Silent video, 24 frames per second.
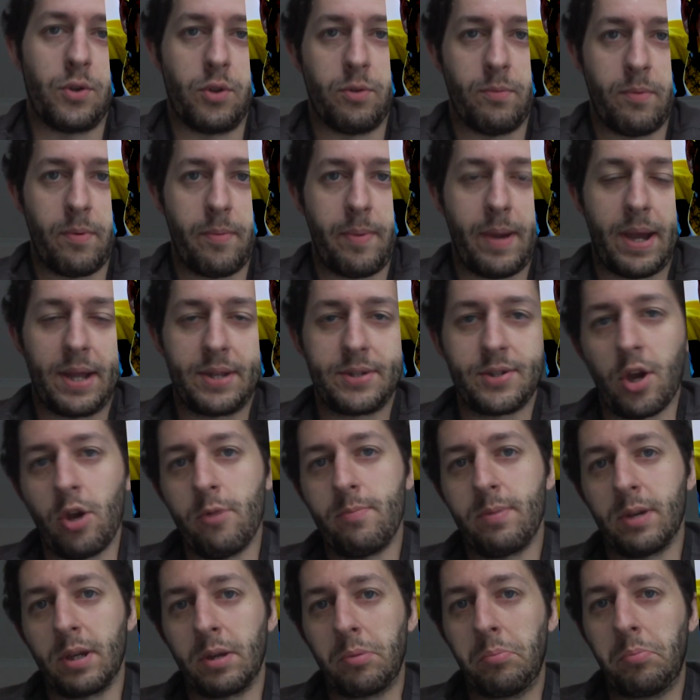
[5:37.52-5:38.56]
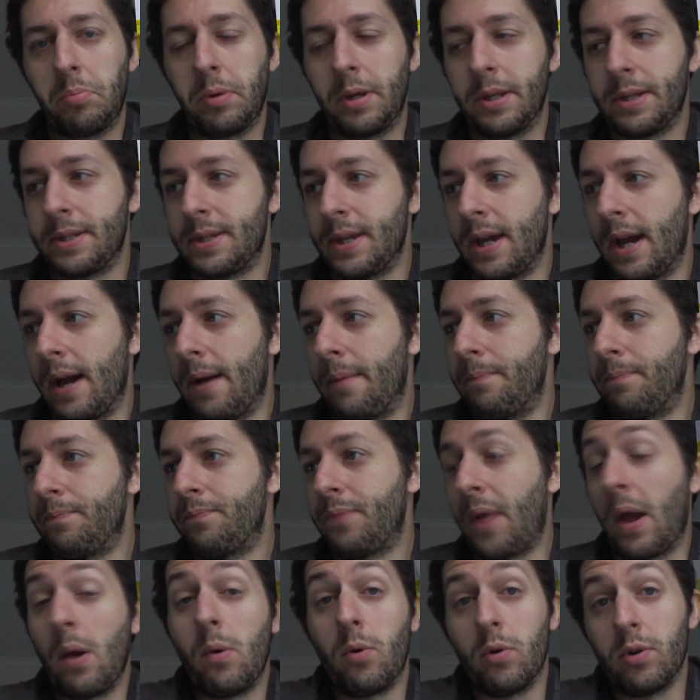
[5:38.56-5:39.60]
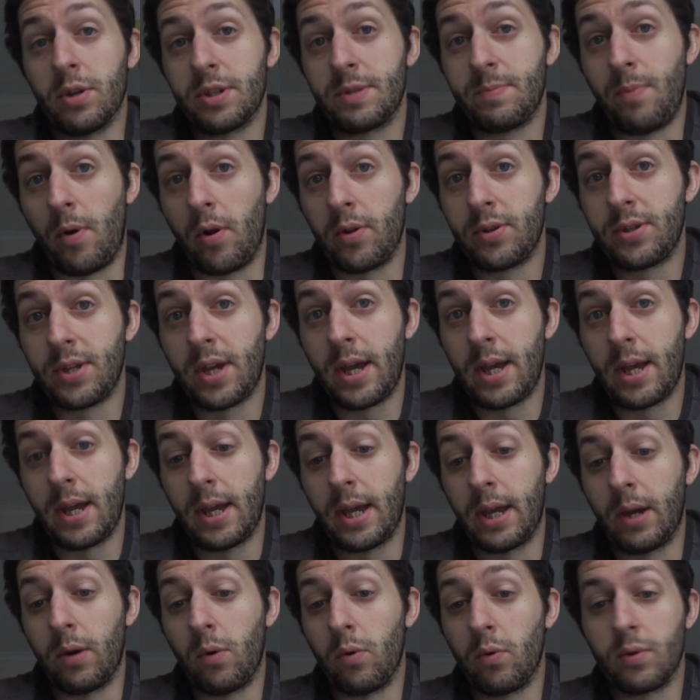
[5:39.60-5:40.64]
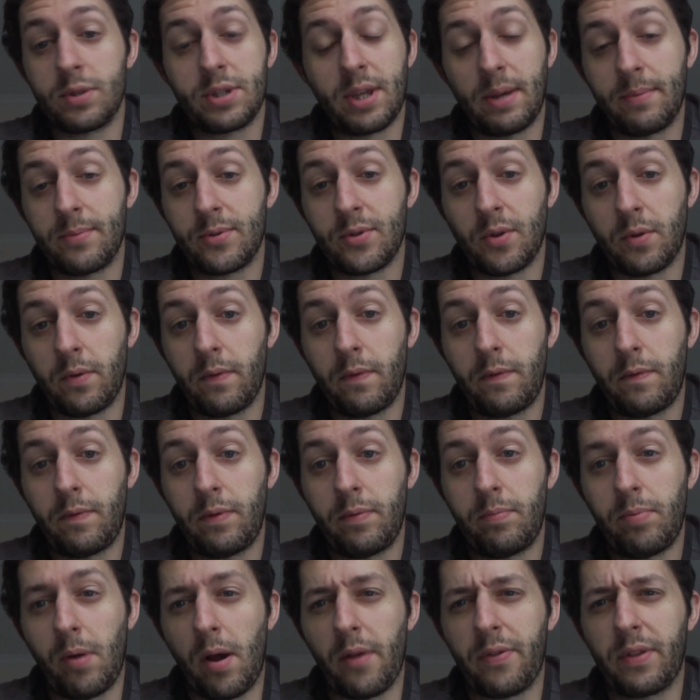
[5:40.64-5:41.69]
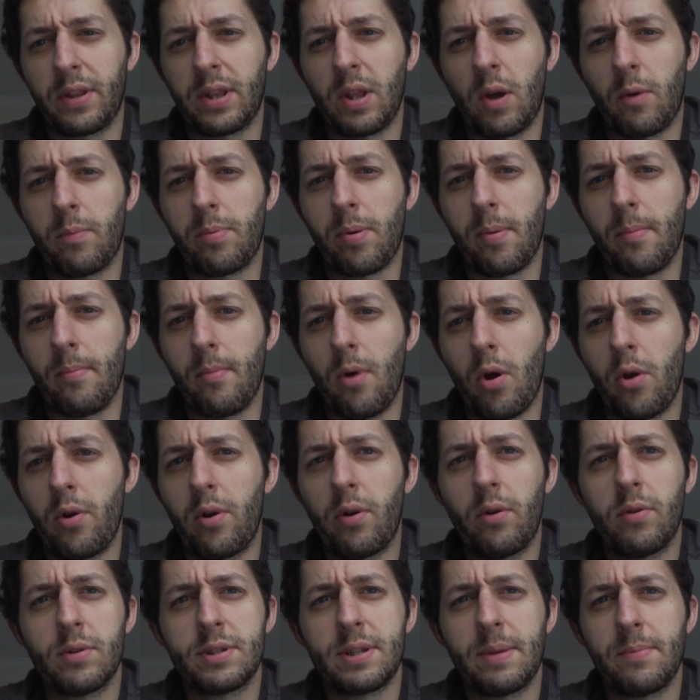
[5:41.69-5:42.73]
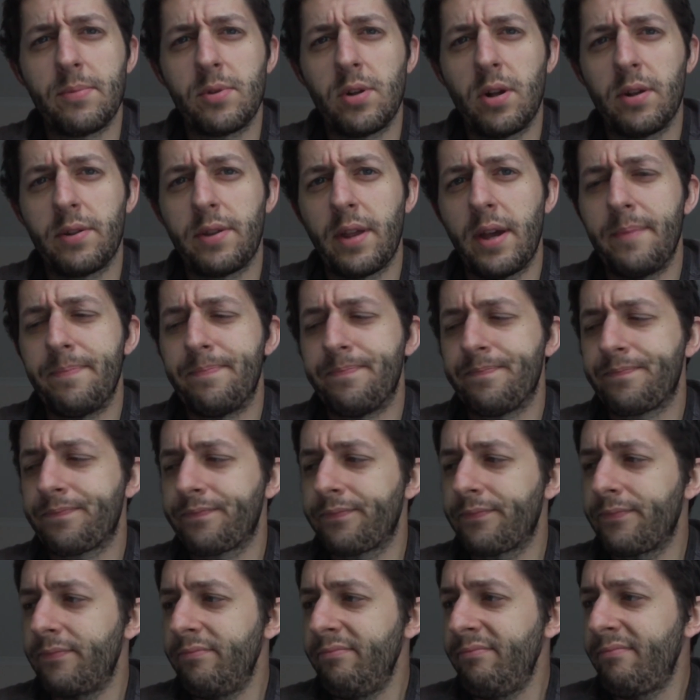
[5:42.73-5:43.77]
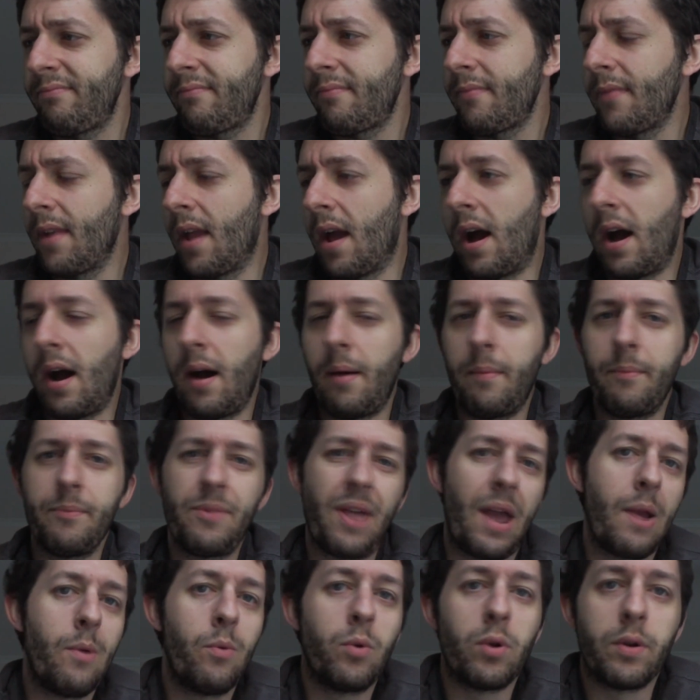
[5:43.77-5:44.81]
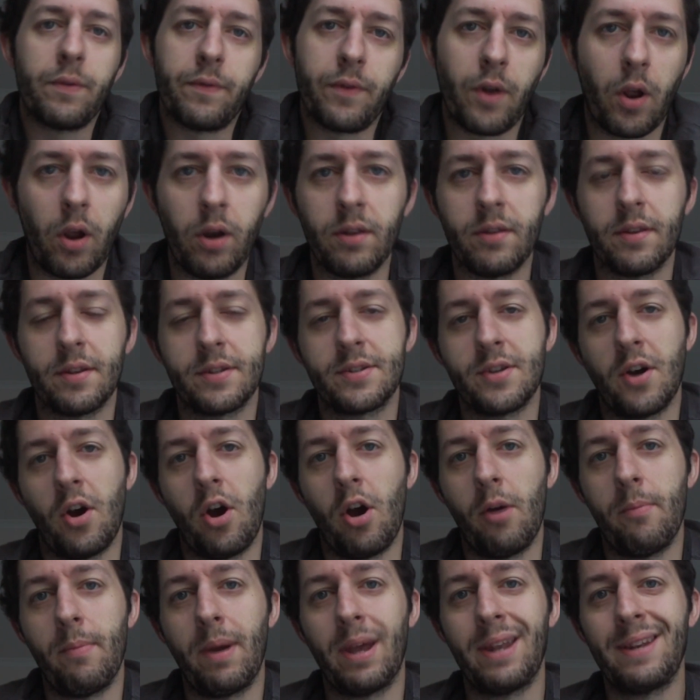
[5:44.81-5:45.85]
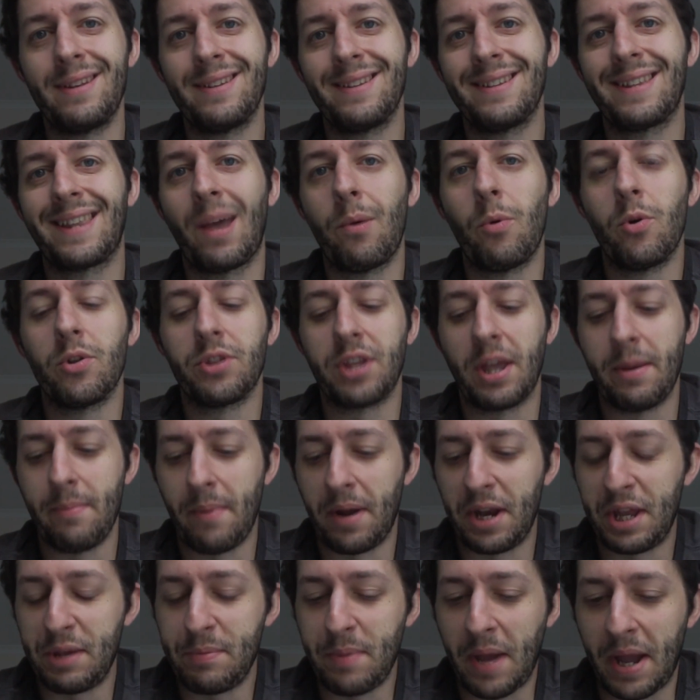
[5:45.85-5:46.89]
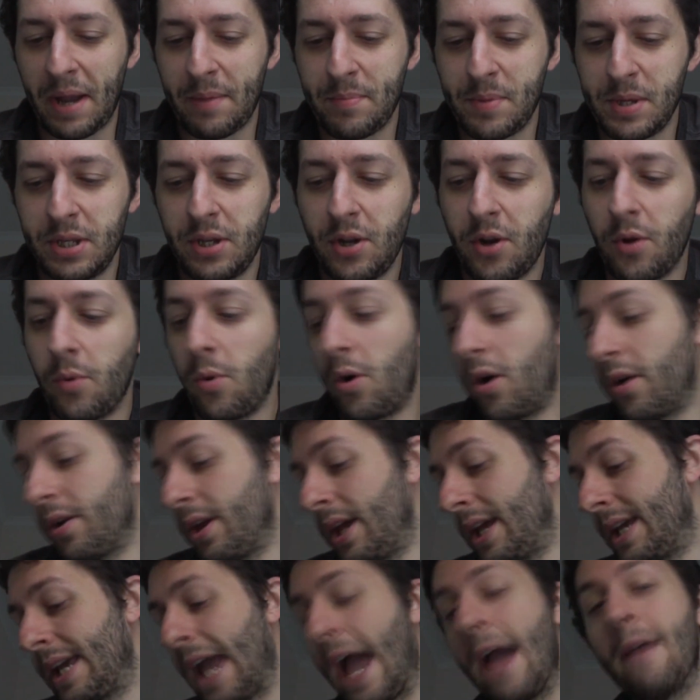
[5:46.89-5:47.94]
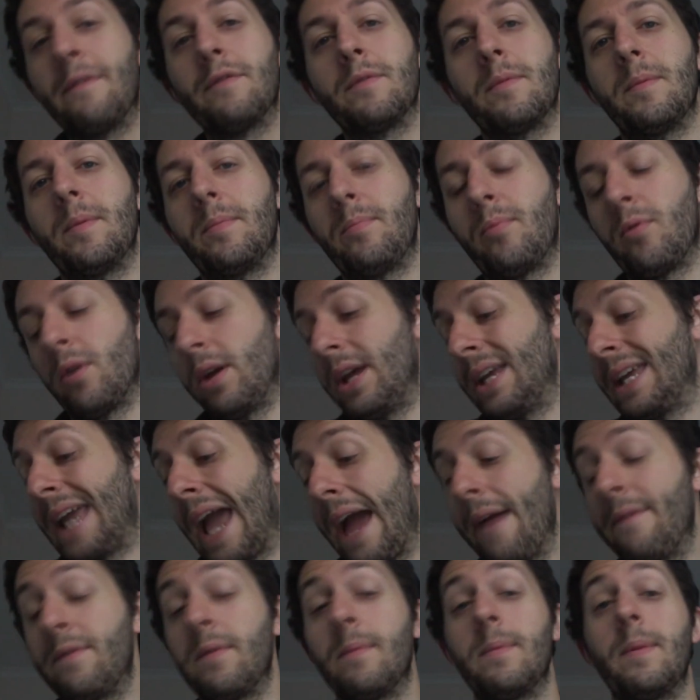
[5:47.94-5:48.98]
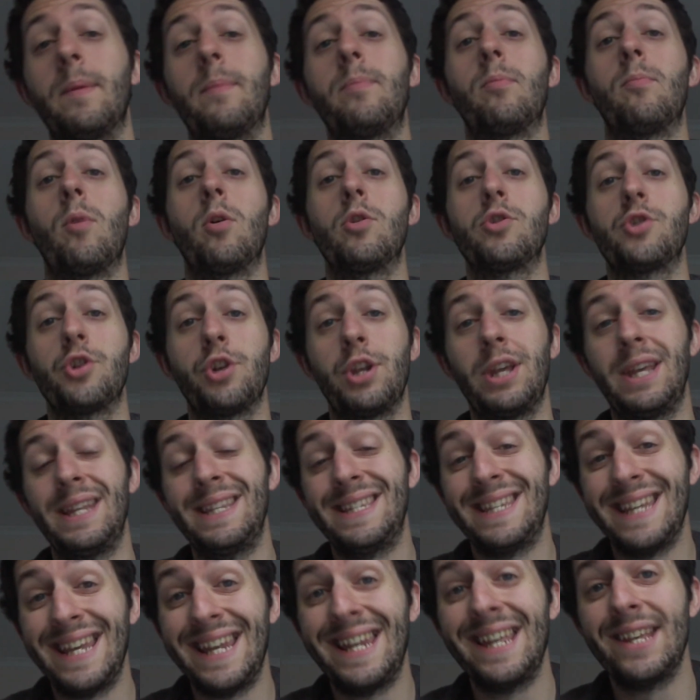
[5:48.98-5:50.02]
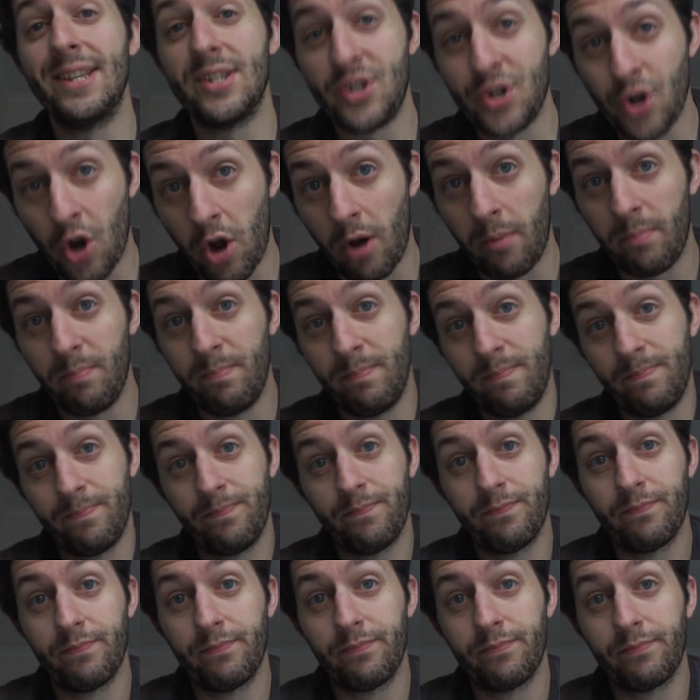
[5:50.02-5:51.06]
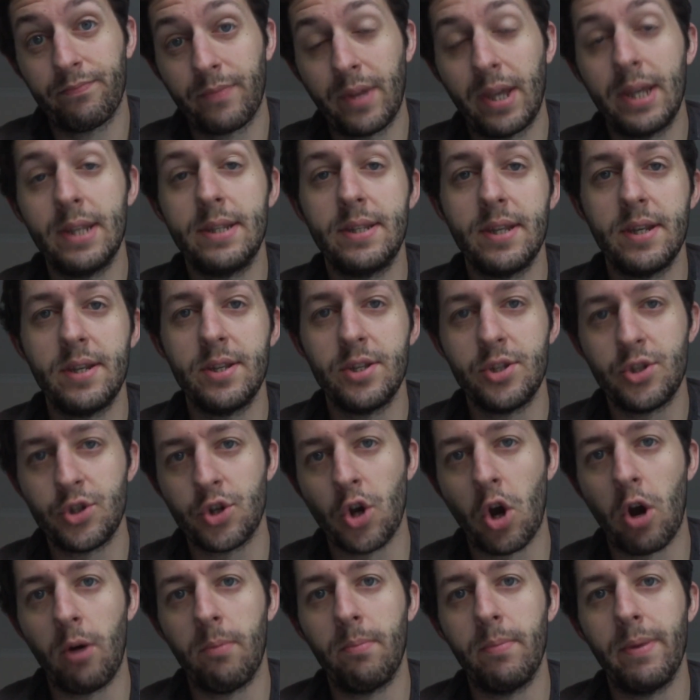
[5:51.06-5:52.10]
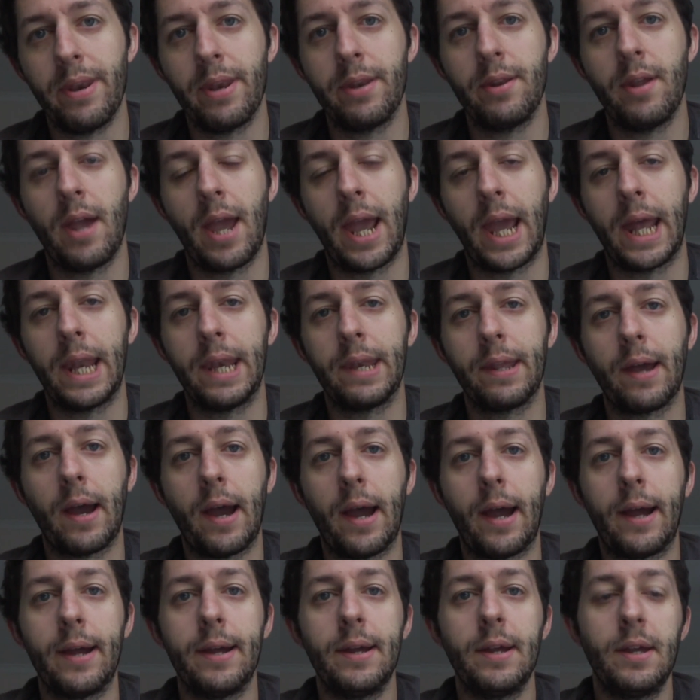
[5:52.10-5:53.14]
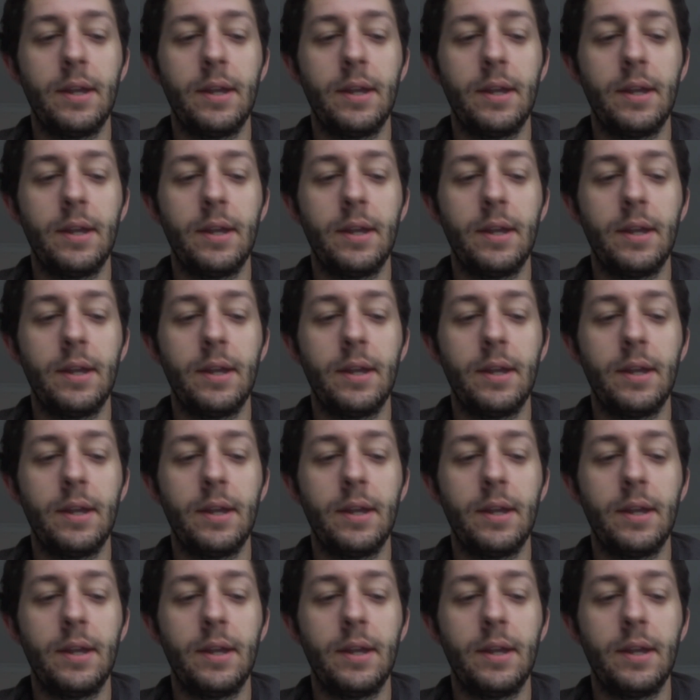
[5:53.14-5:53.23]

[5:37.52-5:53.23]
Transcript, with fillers: to them about doping, but um, they were a sponsor or some sort of, I think they were a promoter or something like that. Um, they would have known at the time, and they want their money back. But you know what? He gave them the he gave them the promotion. He did his job. He did his job, and uh,